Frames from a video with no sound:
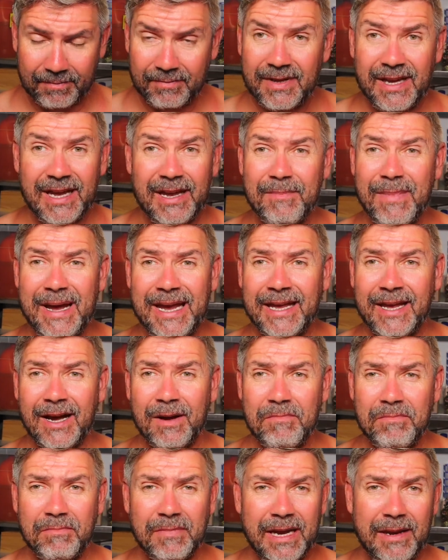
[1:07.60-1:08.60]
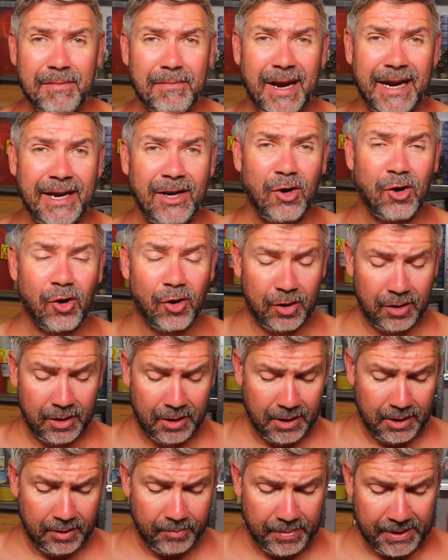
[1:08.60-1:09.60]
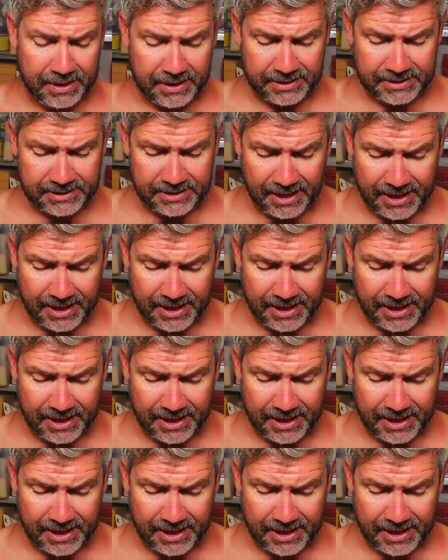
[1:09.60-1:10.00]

It may come, it may not, but